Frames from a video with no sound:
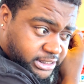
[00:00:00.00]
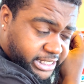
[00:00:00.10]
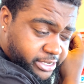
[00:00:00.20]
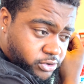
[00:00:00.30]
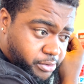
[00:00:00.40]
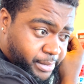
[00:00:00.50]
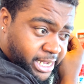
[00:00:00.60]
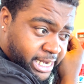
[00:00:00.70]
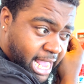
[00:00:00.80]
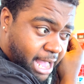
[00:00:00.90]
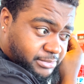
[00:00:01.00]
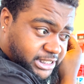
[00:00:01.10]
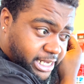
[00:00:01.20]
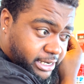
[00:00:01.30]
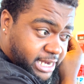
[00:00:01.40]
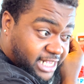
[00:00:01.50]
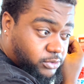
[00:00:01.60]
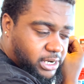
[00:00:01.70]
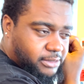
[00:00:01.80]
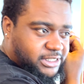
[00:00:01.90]
Send you the money. I'm sitting. That's
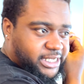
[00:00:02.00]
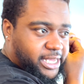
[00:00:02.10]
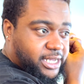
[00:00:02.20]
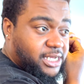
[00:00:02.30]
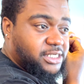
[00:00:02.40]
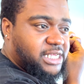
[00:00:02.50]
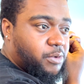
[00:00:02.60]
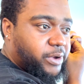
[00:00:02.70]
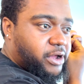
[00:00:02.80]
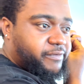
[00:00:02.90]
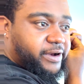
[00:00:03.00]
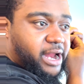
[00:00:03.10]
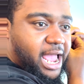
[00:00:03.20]
what I'm saying. Cause I went over there.